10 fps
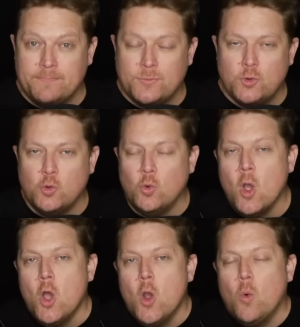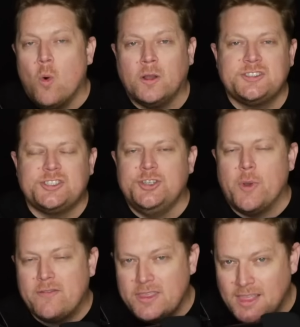who wants to do
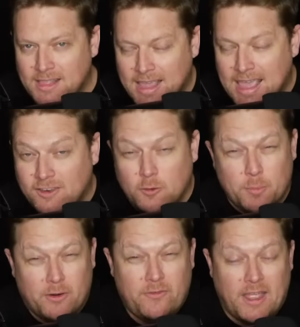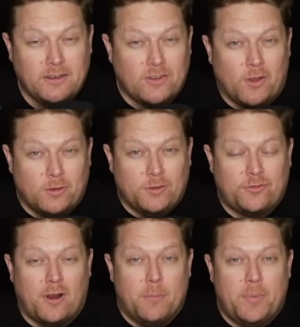everything they can to prevent Donald
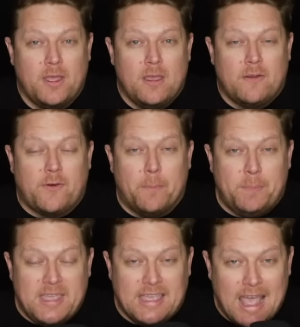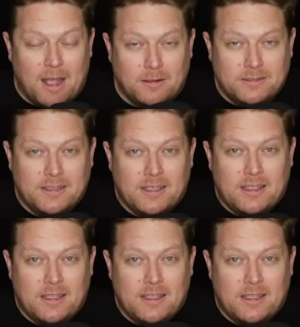Trump from being held